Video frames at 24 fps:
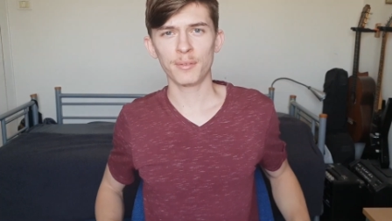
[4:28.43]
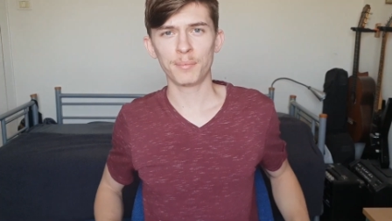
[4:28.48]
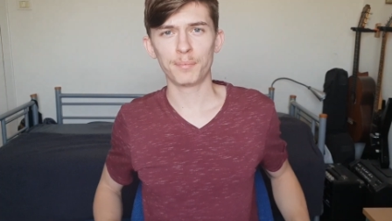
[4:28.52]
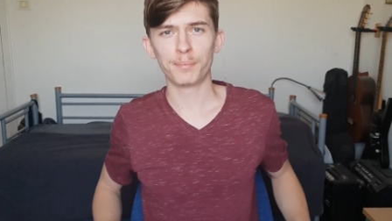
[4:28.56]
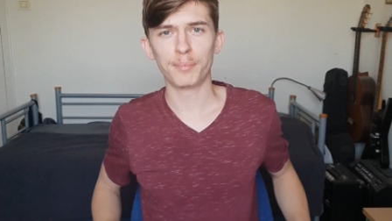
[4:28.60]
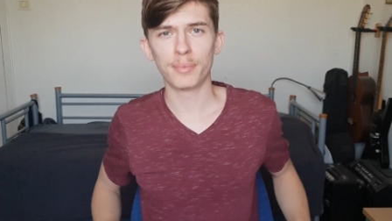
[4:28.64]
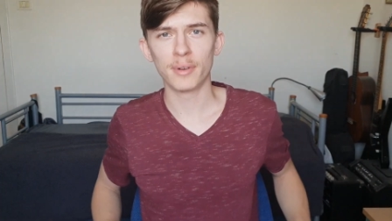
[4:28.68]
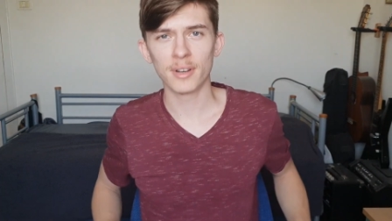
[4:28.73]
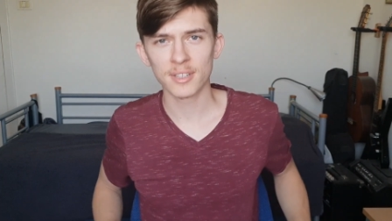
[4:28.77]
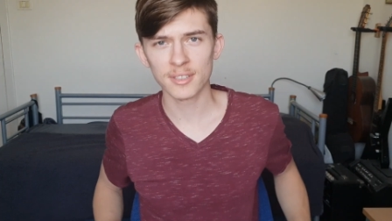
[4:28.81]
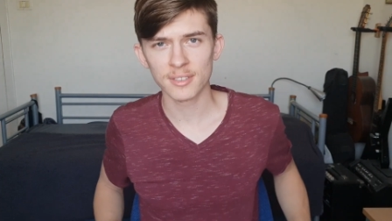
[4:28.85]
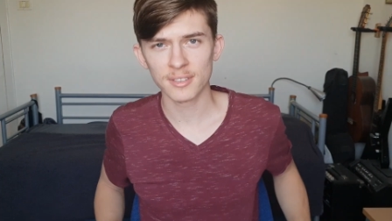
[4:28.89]

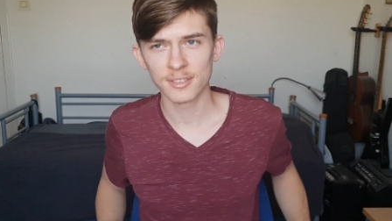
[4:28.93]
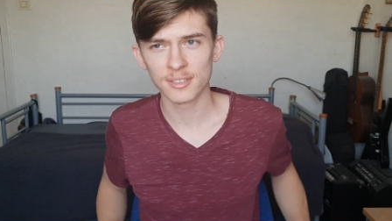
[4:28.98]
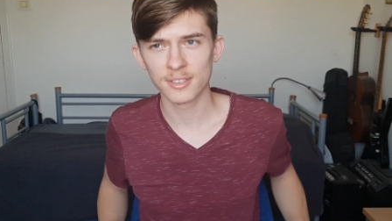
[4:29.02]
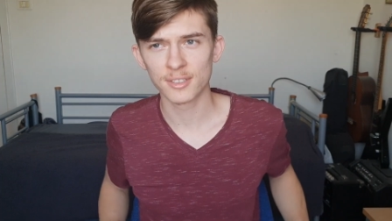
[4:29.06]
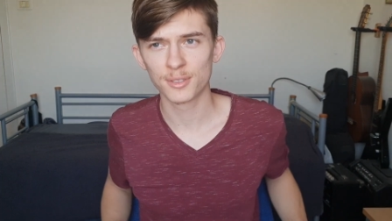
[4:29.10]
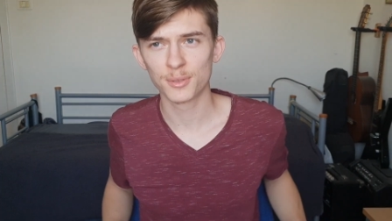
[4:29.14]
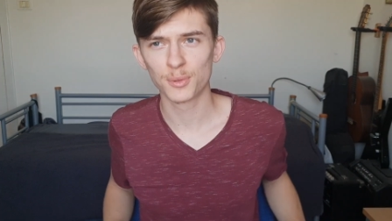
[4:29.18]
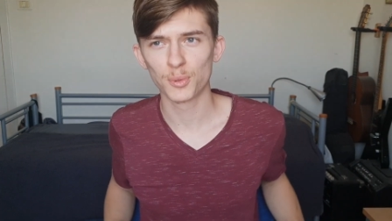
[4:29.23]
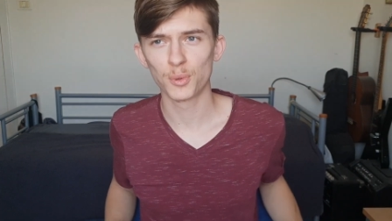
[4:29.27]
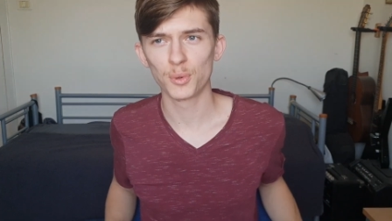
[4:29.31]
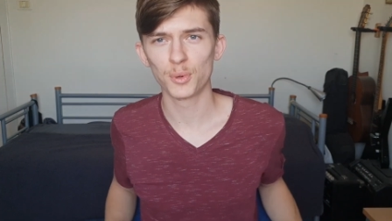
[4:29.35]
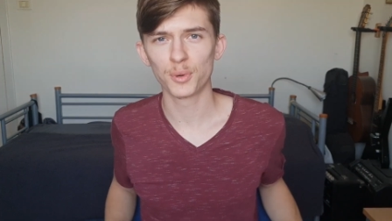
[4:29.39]
puzzle
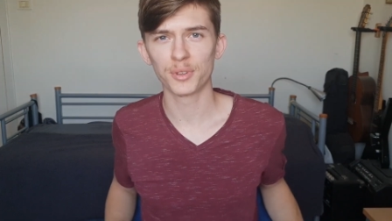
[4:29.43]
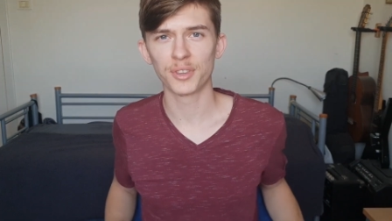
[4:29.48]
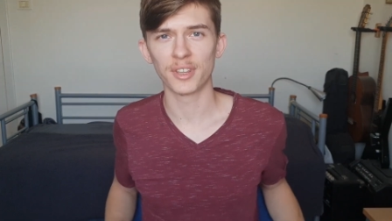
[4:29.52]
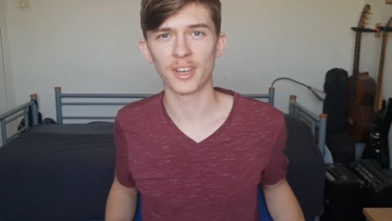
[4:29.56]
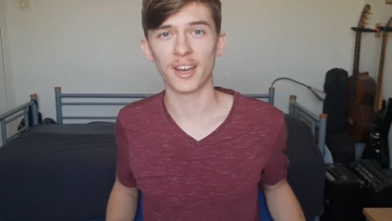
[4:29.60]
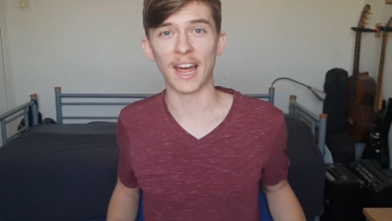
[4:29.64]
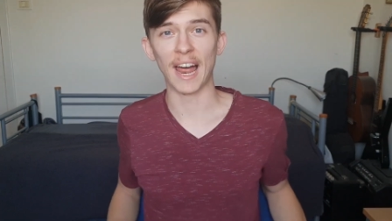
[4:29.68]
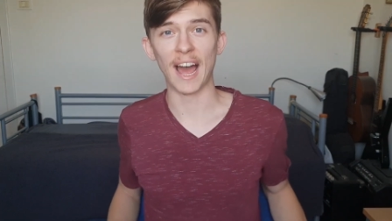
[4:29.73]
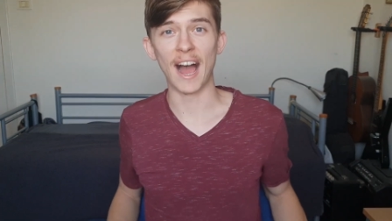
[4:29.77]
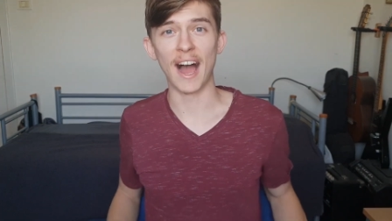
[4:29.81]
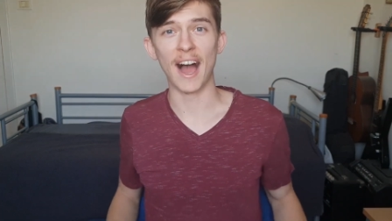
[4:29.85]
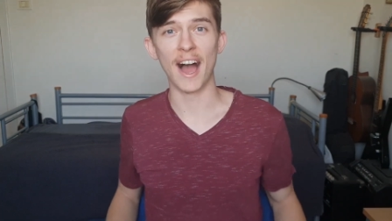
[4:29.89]
store
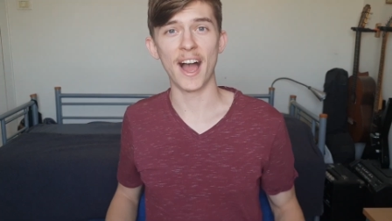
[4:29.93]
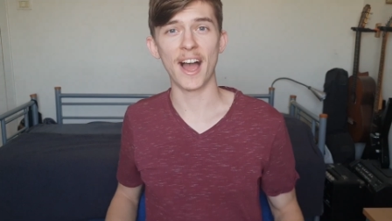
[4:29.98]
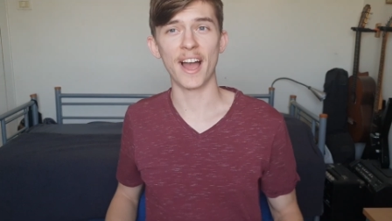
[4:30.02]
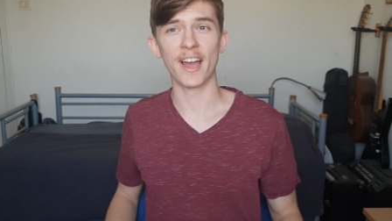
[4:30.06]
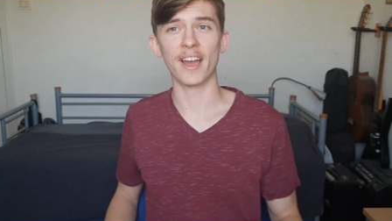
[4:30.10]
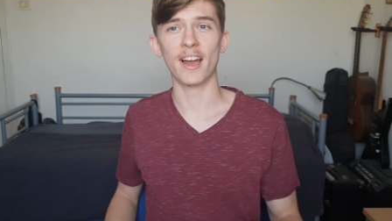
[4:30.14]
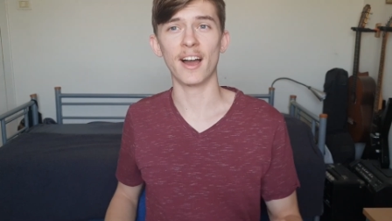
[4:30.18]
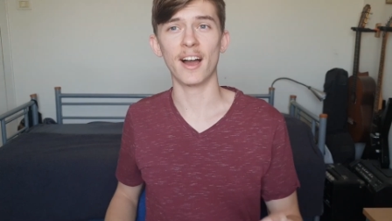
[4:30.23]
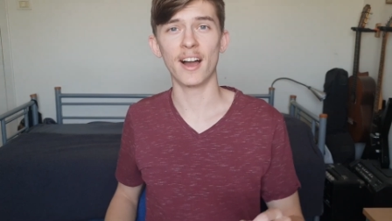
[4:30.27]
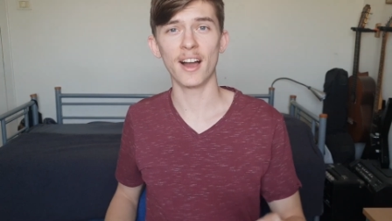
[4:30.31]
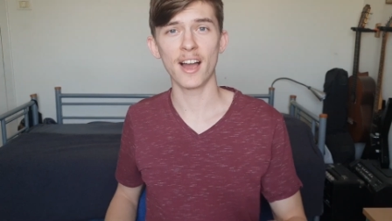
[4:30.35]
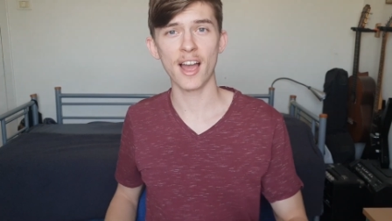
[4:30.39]
that I
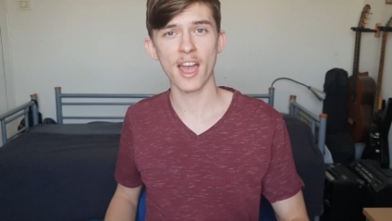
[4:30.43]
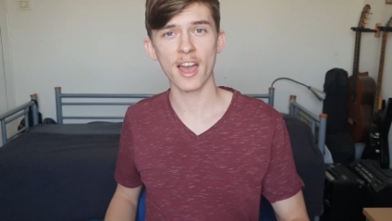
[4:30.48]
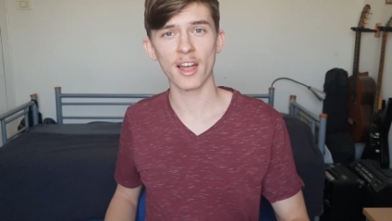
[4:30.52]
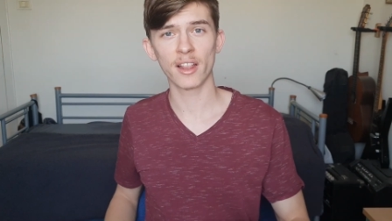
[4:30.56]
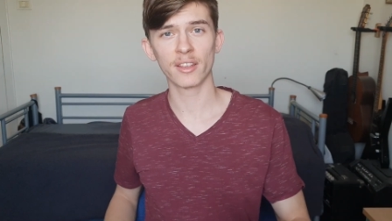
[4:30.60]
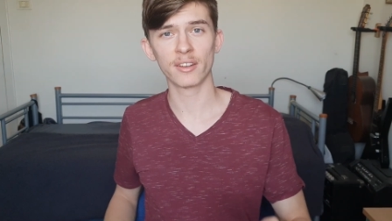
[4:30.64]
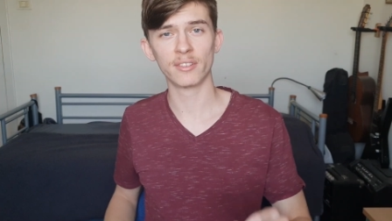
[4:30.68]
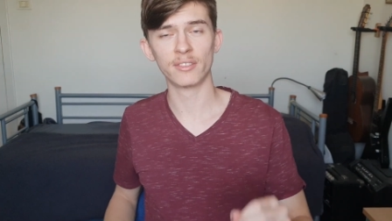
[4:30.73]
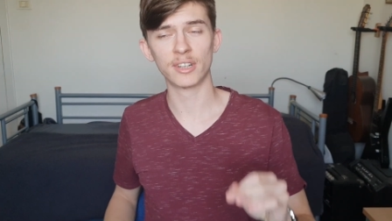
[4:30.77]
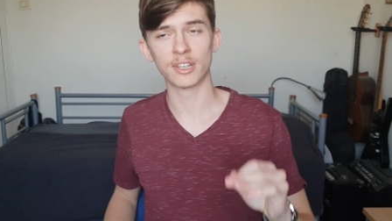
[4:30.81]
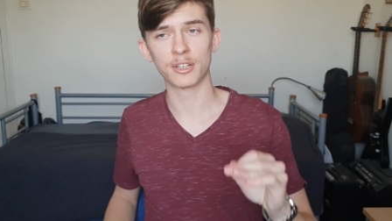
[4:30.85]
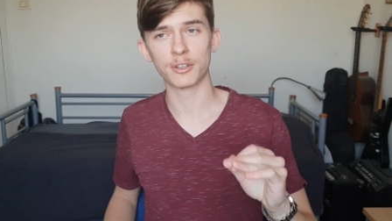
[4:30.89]
highly
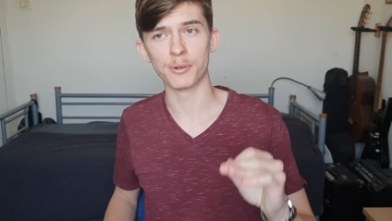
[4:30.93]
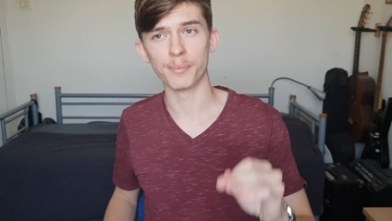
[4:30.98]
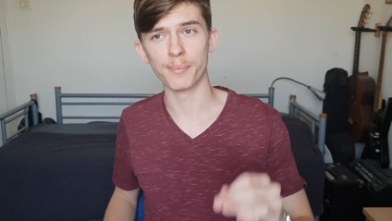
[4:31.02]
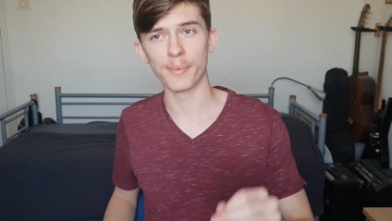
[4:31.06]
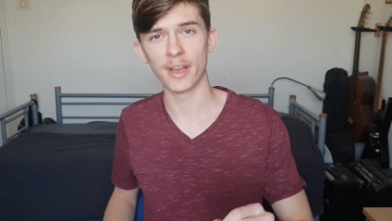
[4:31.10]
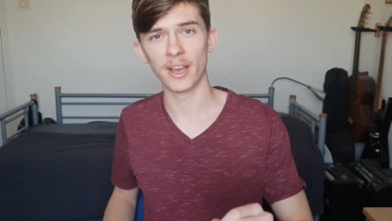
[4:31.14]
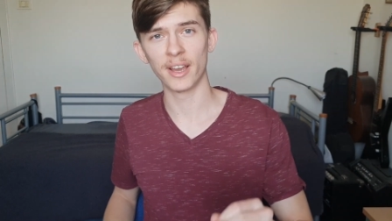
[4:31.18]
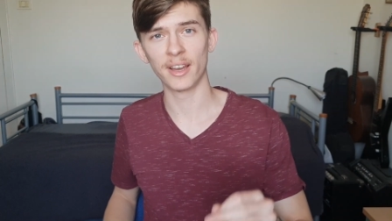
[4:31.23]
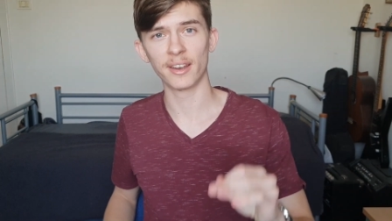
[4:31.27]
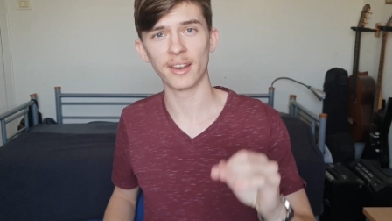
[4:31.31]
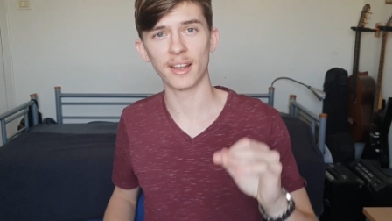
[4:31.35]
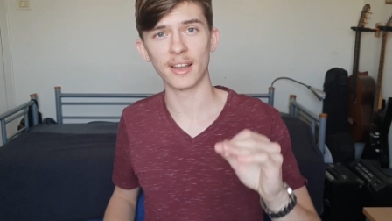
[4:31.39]

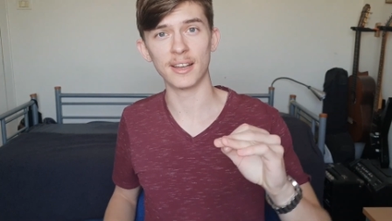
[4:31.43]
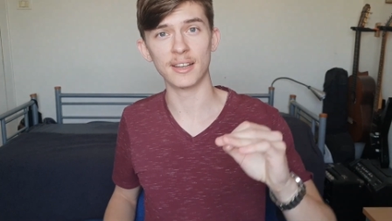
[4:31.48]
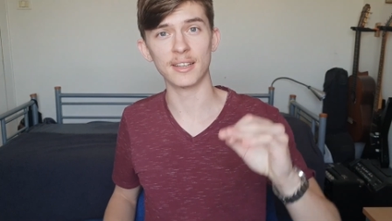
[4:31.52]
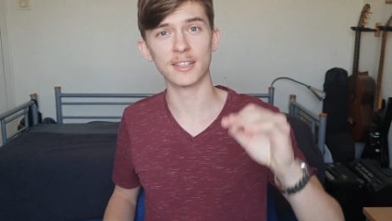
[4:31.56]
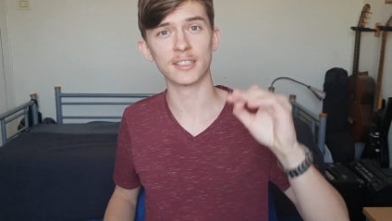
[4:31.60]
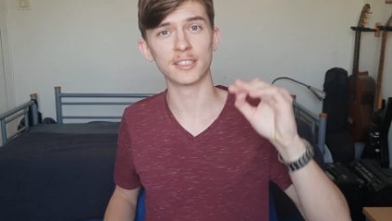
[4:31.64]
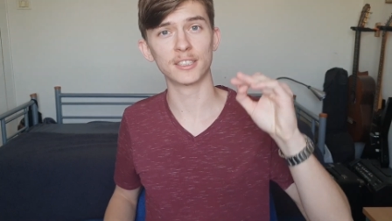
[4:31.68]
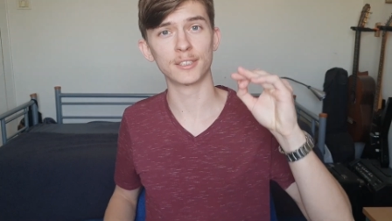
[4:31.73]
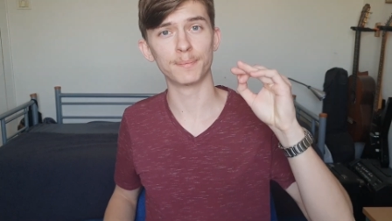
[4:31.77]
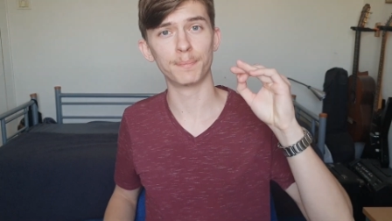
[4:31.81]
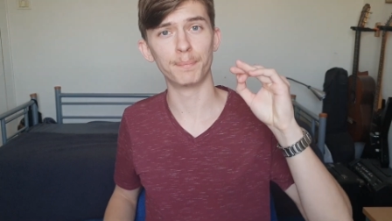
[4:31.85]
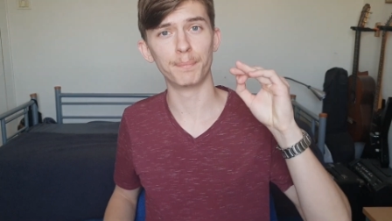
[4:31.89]
recommend
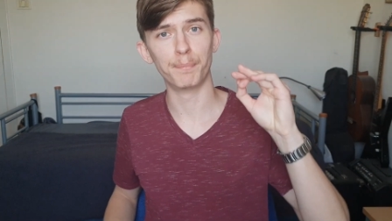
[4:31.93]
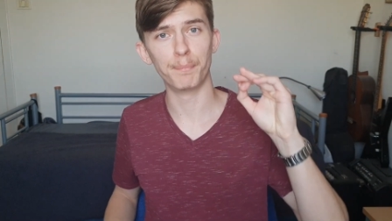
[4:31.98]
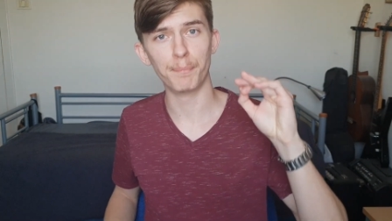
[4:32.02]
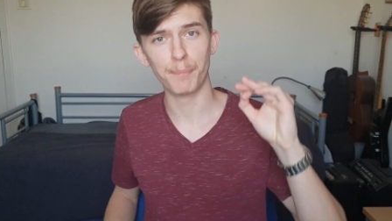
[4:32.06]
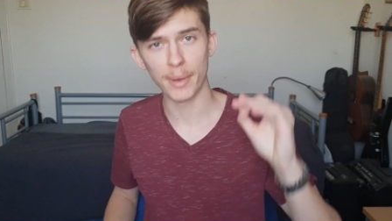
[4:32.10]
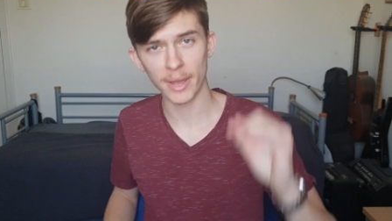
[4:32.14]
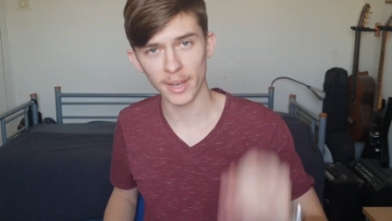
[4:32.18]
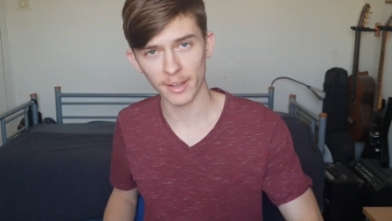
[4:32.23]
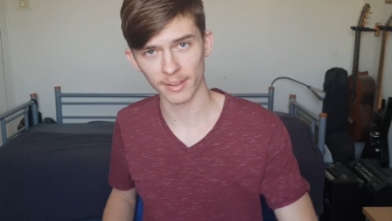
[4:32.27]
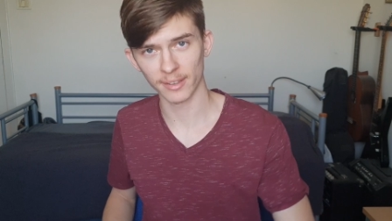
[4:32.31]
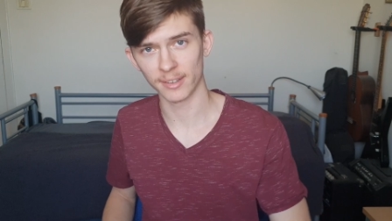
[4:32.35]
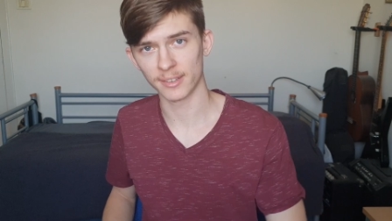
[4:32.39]
is
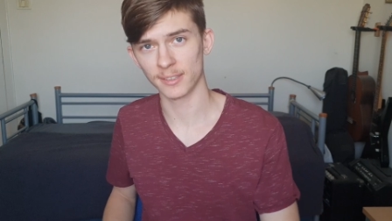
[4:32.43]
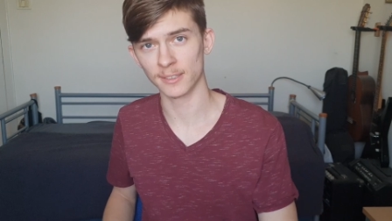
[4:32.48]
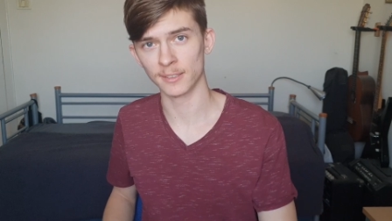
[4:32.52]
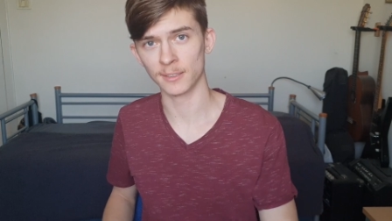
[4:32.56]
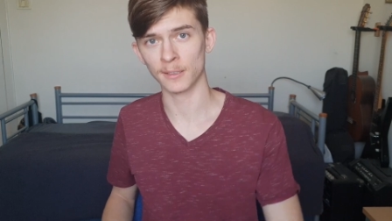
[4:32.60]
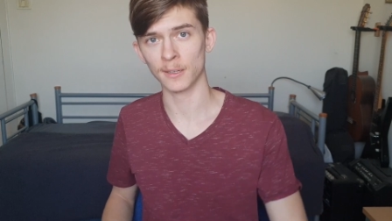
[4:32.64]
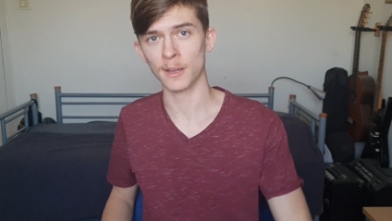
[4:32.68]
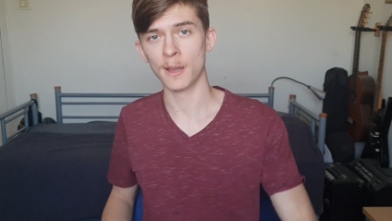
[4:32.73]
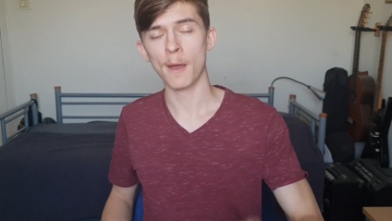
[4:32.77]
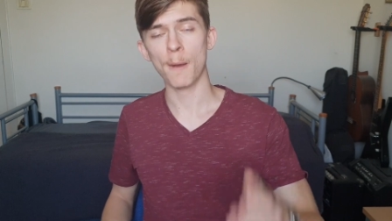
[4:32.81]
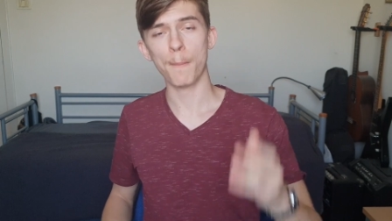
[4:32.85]
Pelikan.